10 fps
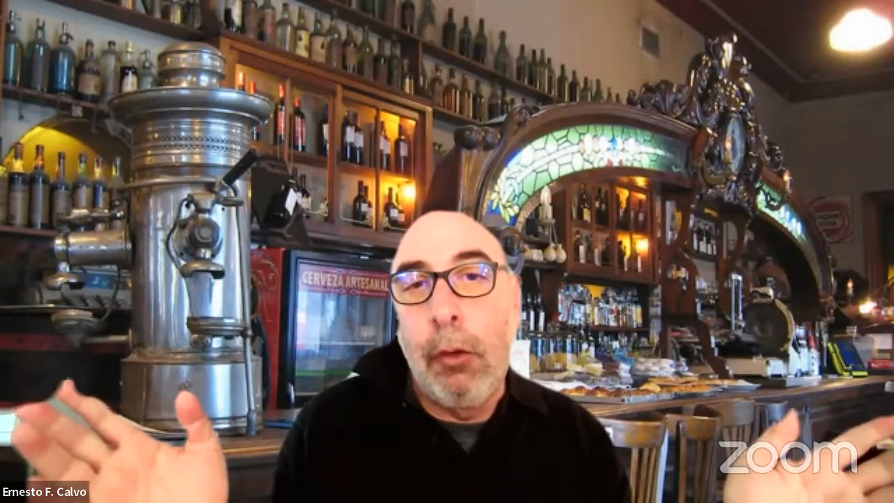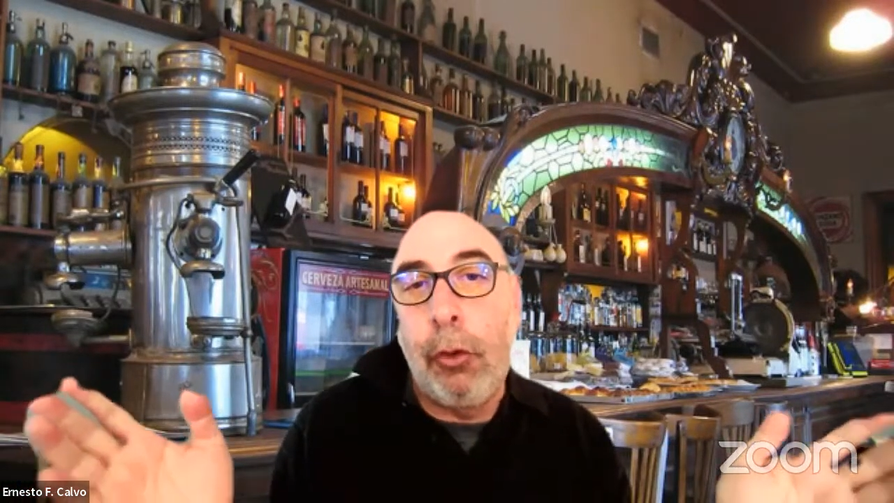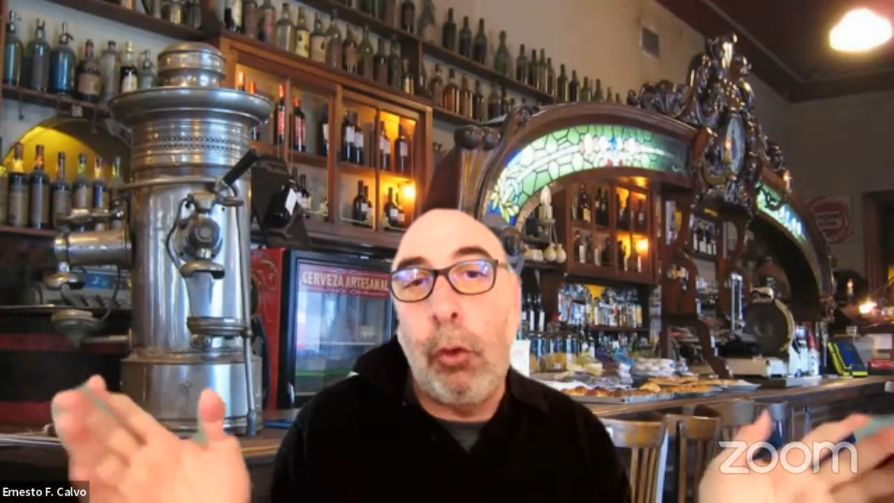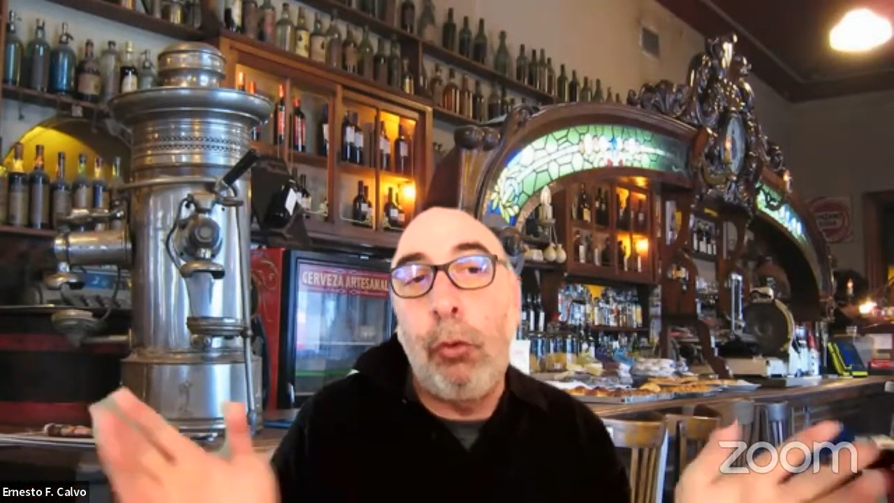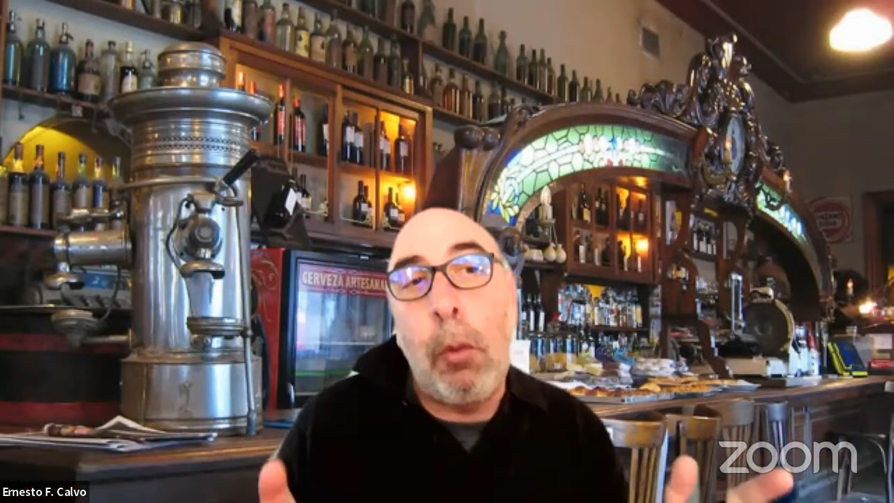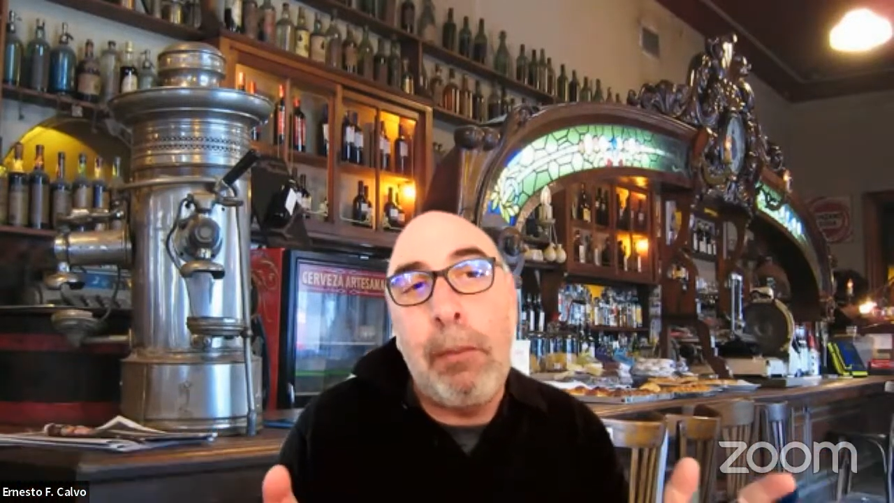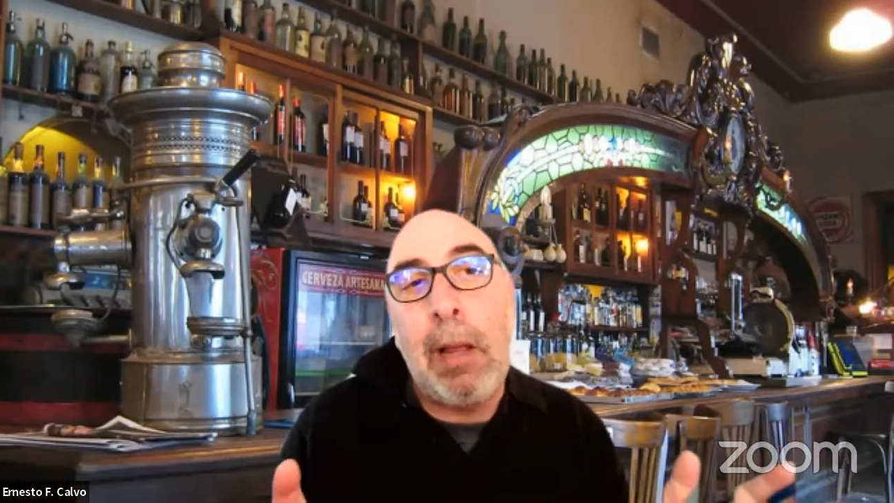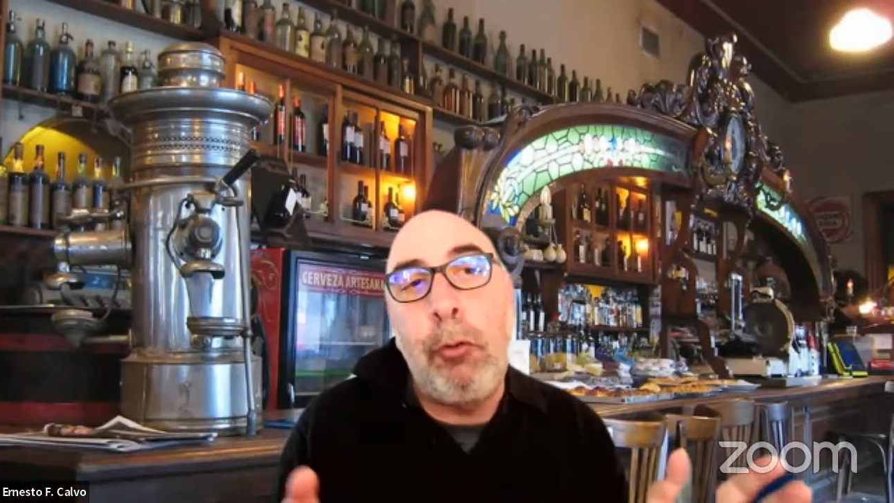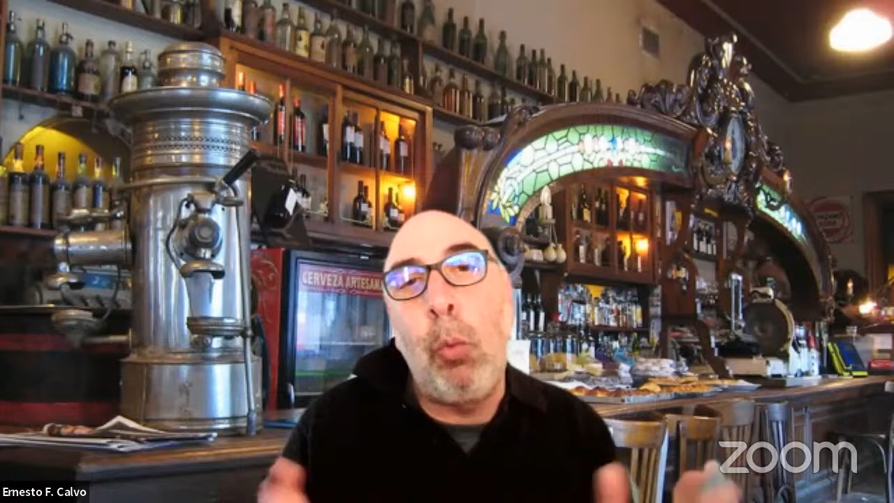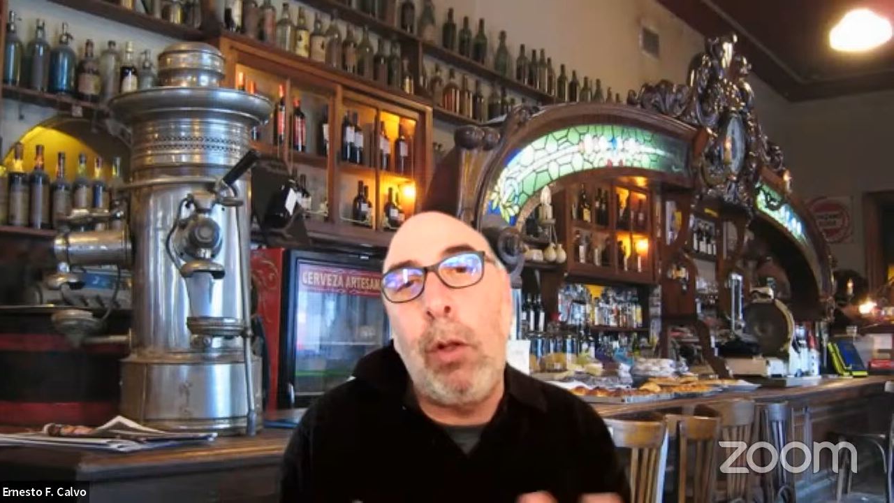So
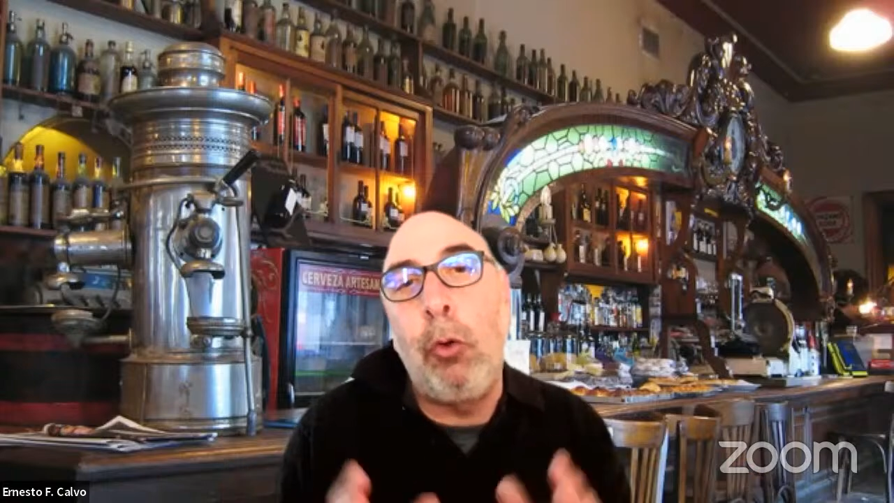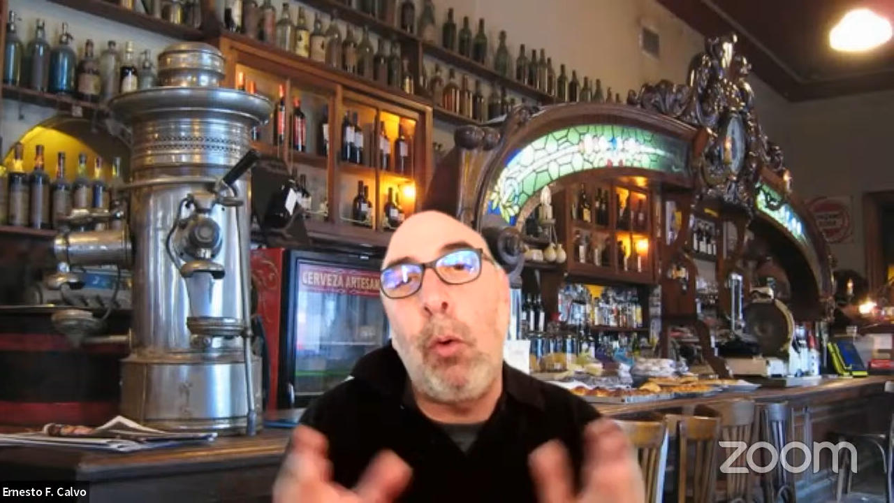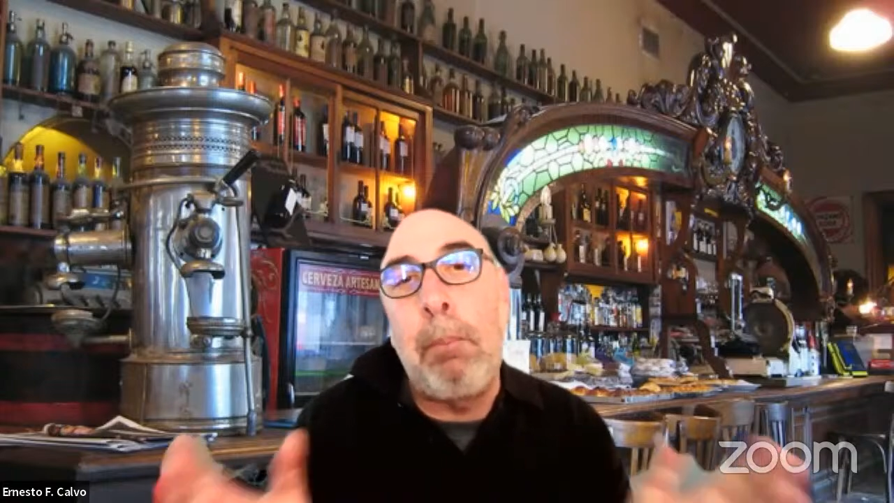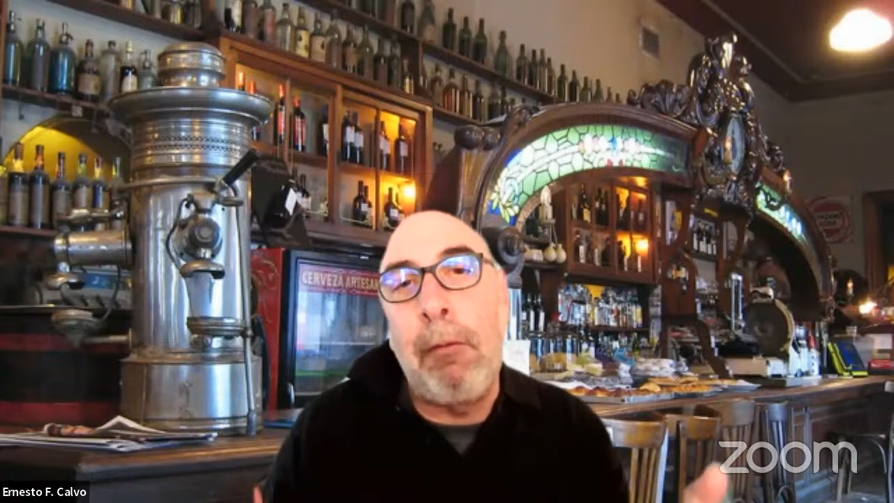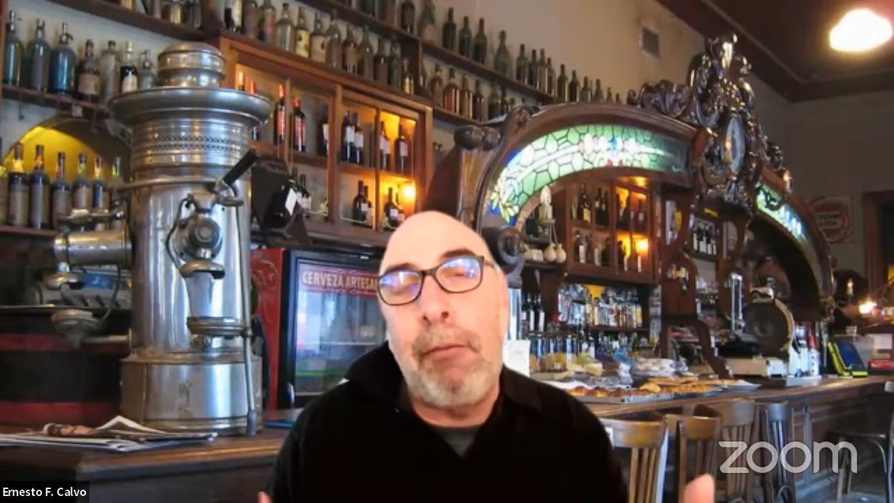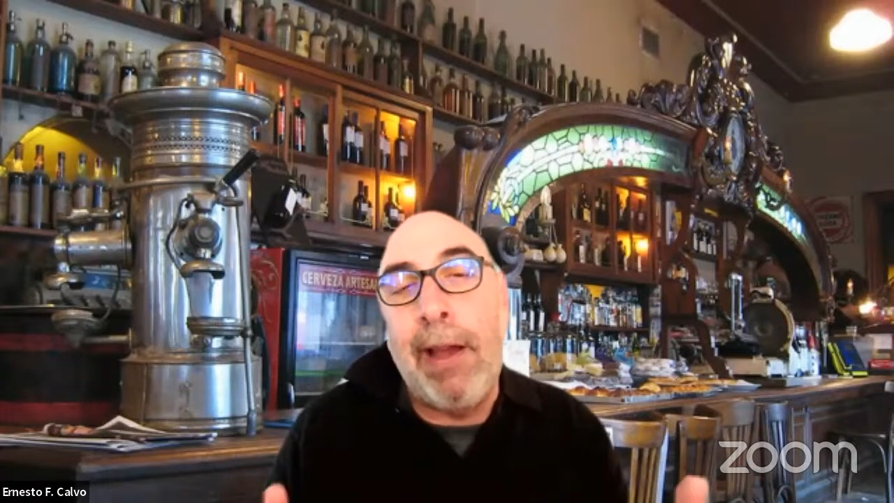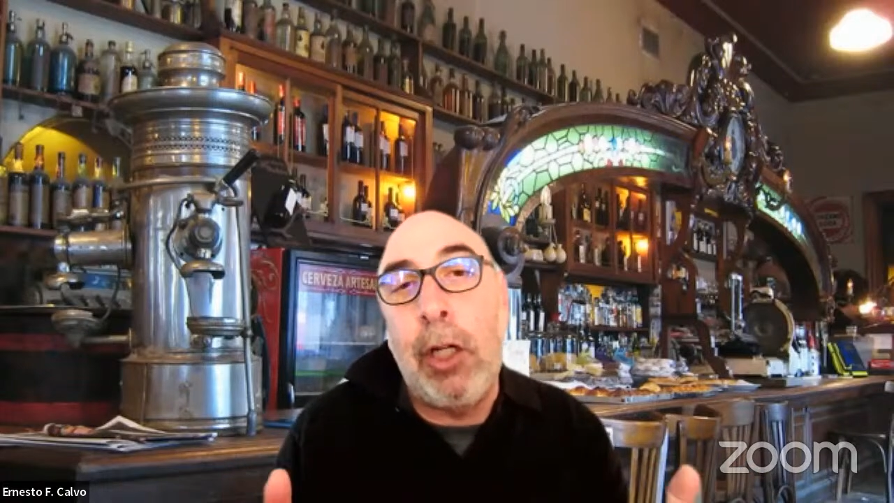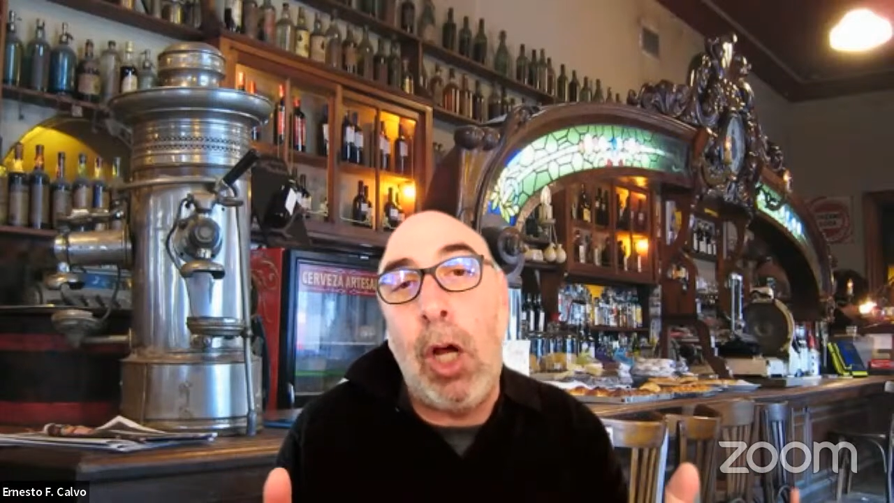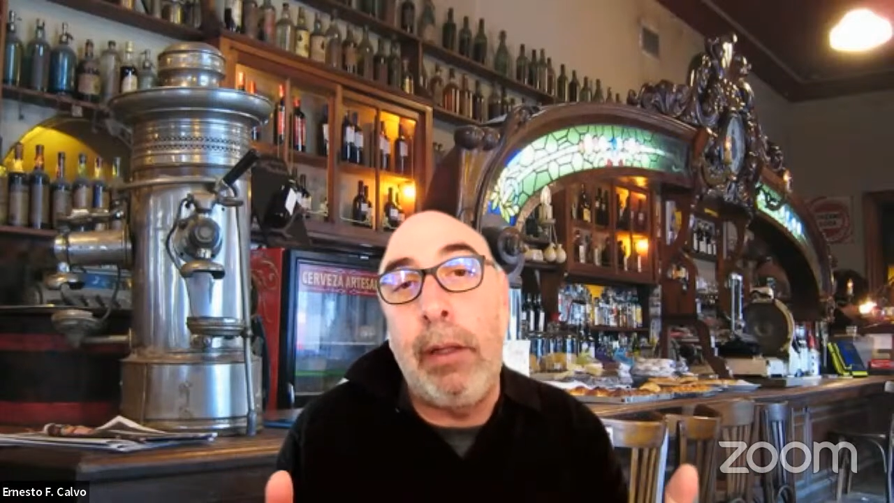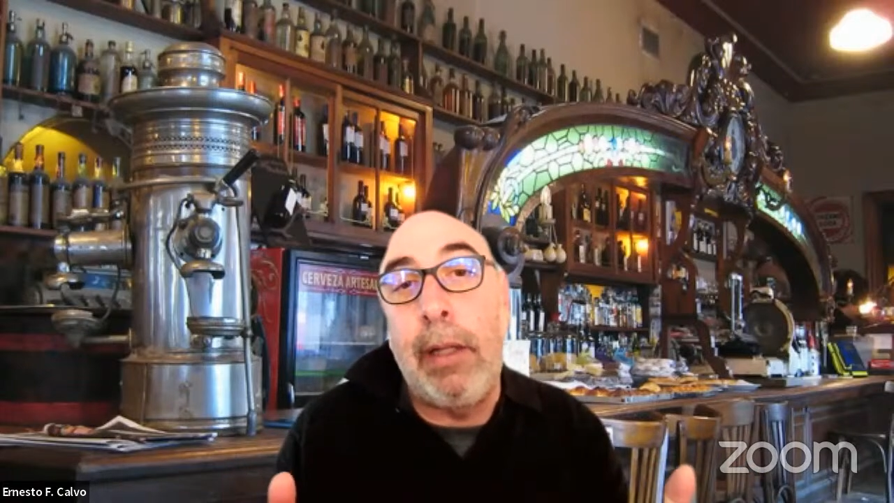sometimes you want to amplify
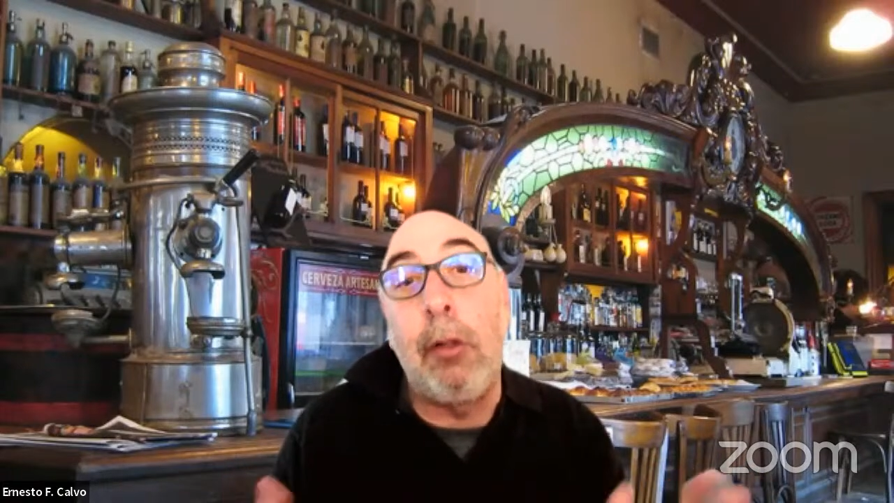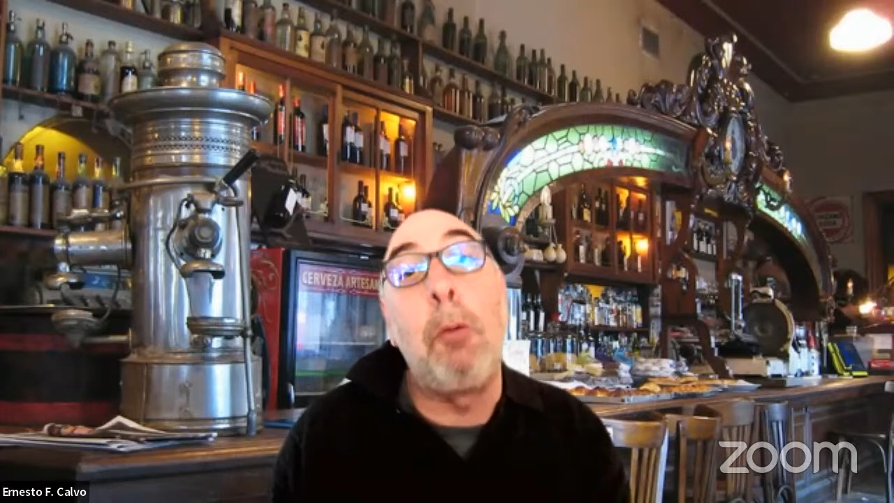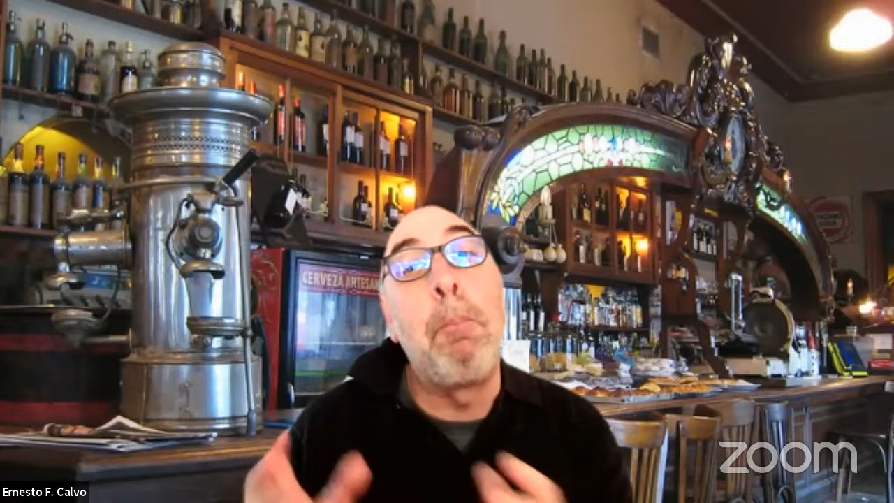content,